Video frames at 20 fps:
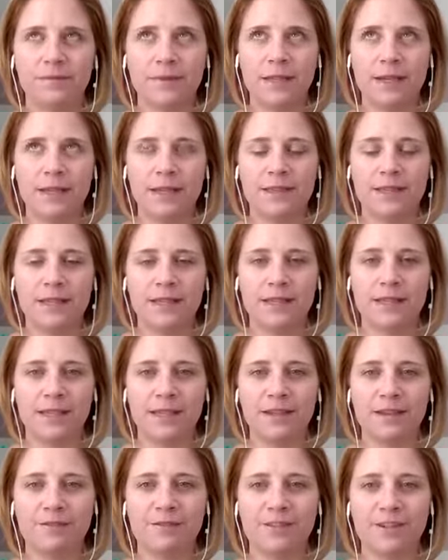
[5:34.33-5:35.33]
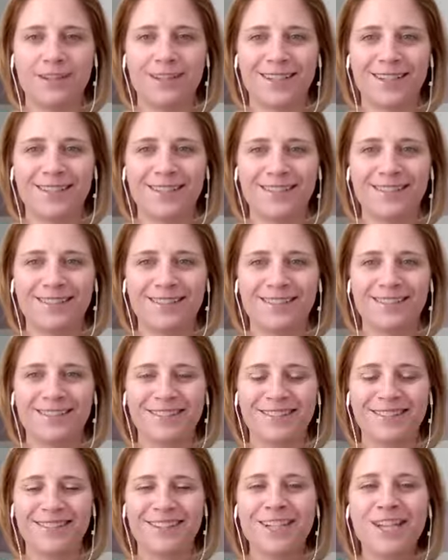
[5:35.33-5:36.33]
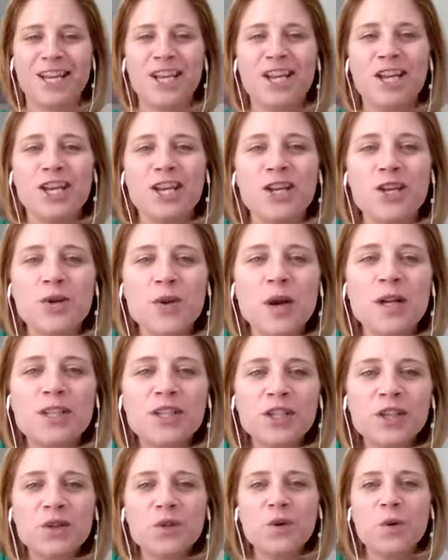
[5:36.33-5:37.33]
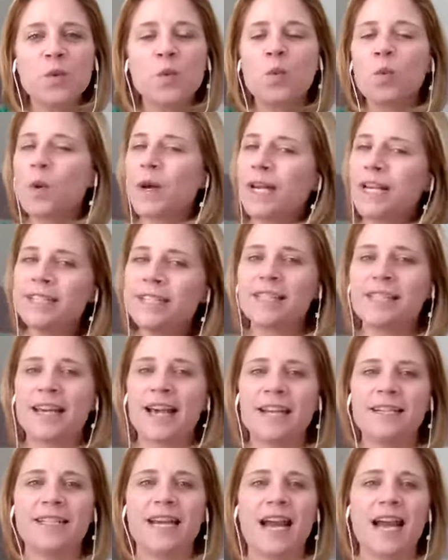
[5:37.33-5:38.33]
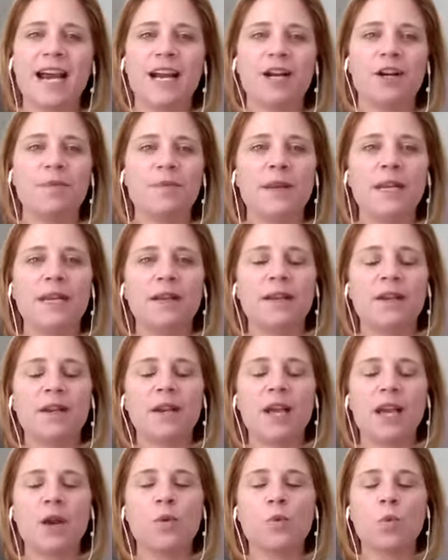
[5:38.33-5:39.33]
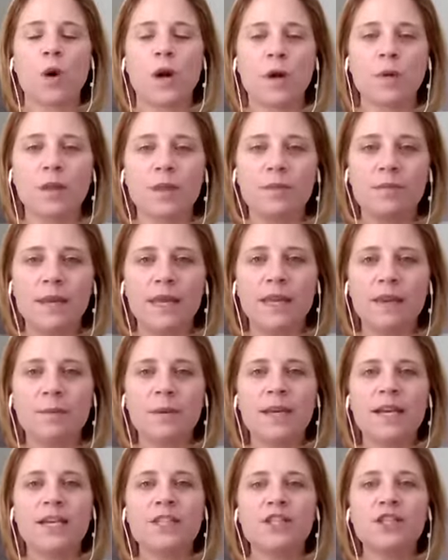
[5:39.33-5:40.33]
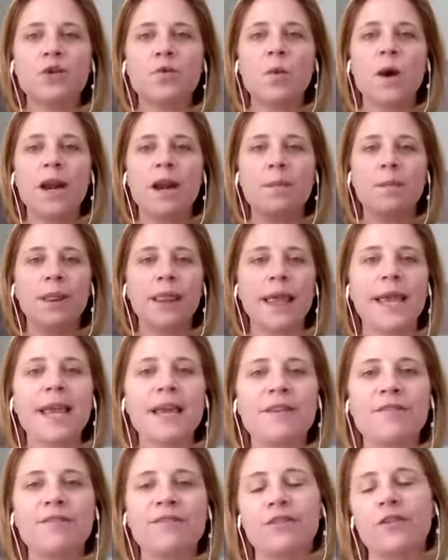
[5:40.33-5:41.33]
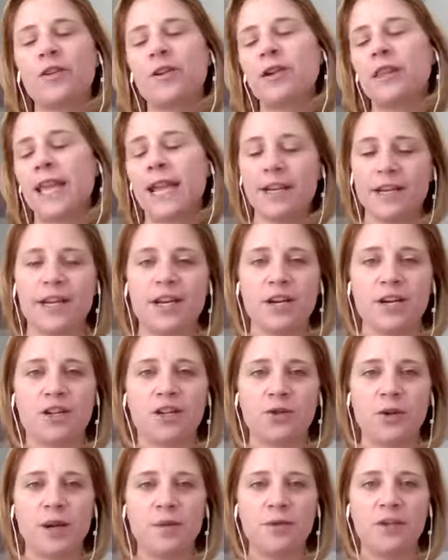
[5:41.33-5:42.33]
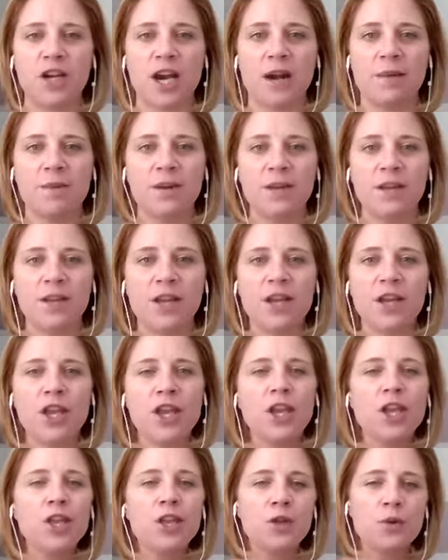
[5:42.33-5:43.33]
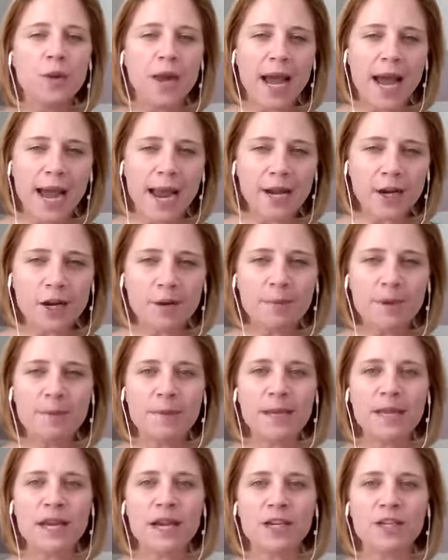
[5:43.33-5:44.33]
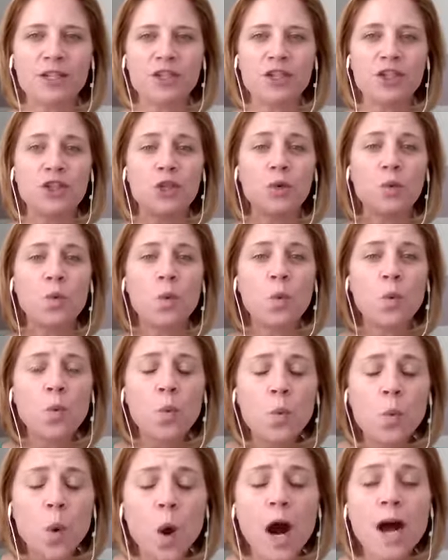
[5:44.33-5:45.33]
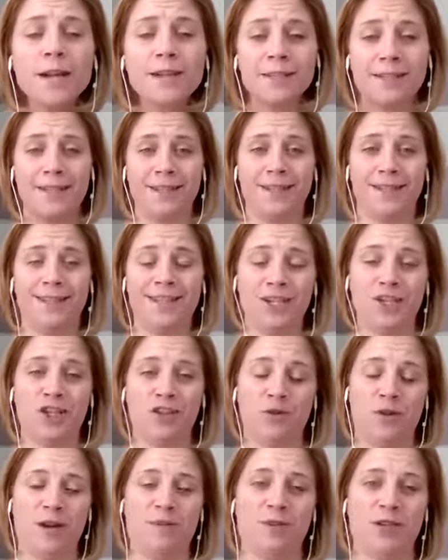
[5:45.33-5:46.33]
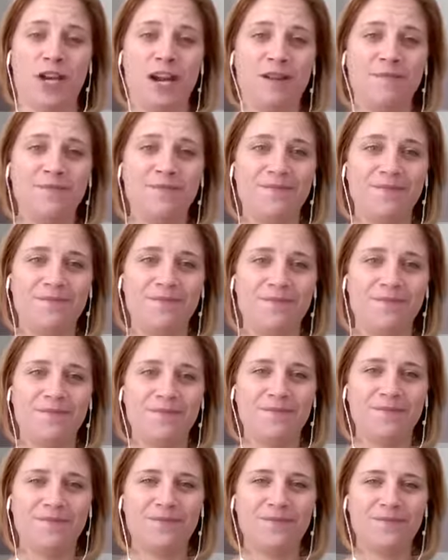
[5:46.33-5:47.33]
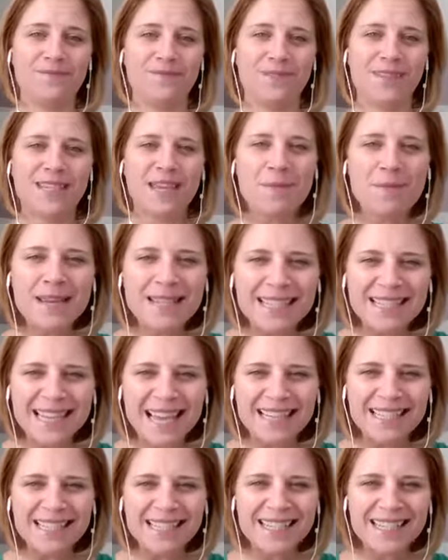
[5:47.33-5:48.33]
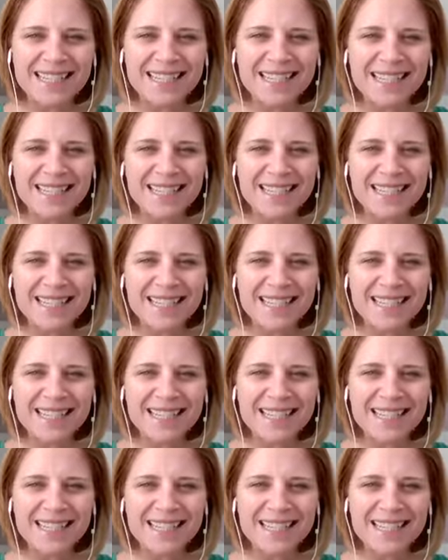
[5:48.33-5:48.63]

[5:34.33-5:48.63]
I'm gonna let that sink in for a second. You also wouldn't decide to hire me and work with me because you want a plan for landing your dream job. You'd hire me because you want the dream job. Does that make sense?